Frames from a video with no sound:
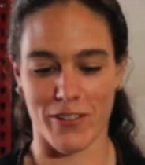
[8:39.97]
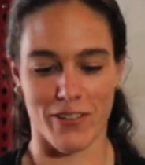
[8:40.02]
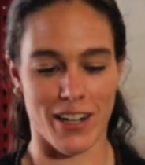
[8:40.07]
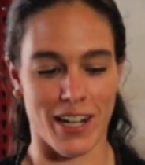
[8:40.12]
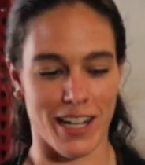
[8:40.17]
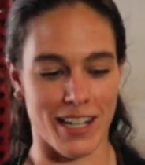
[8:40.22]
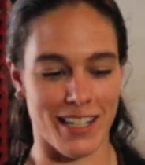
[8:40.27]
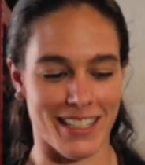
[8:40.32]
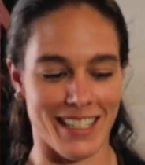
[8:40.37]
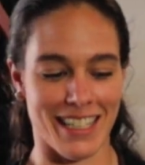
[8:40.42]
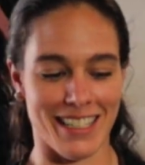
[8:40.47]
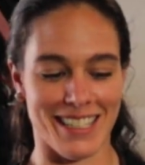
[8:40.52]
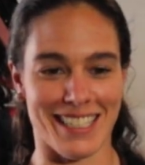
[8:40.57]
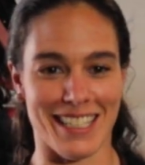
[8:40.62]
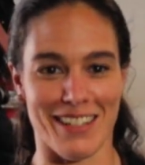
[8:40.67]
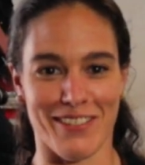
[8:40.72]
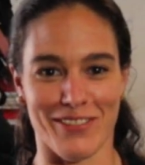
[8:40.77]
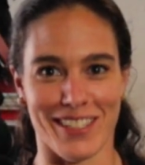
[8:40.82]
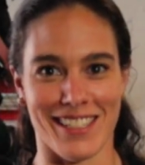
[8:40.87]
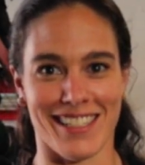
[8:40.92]
I
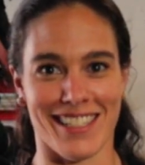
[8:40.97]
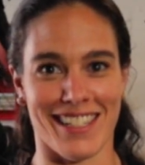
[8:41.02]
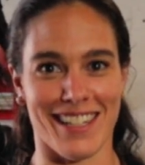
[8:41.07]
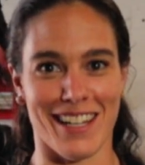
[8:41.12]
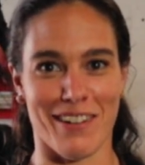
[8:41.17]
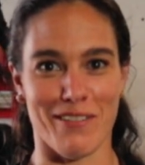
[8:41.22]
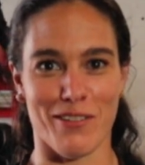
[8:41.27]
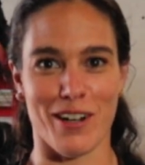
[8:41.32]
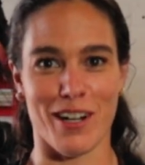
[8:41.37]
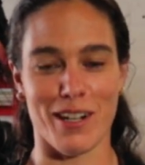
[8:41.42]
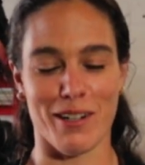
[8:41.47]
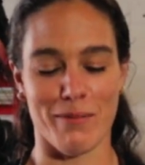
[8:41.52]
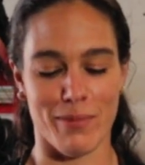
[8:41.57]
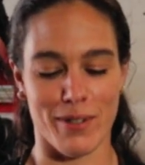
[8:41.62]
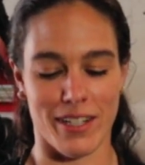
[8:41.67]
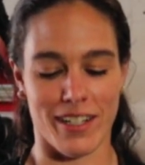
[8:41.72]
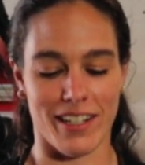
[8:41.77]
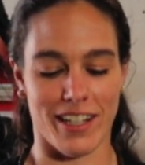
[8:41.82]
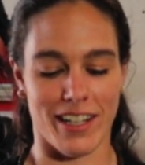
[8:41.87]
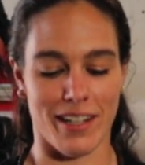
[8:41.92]
definitely said that wrong,
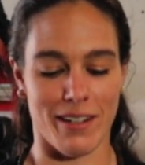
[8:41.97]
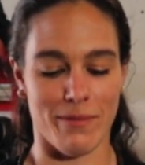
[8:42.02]
but